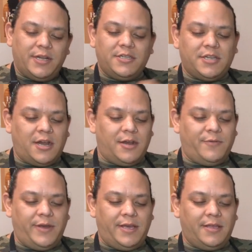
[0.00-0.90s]
gonna
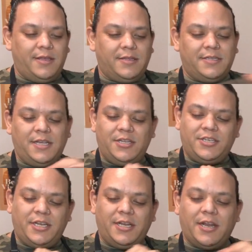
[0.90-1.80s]
start with
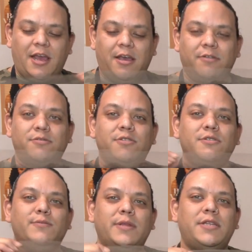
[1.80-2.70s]
teaching how
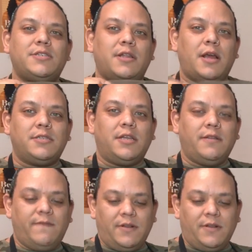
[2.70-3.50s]
to bleach the knots on the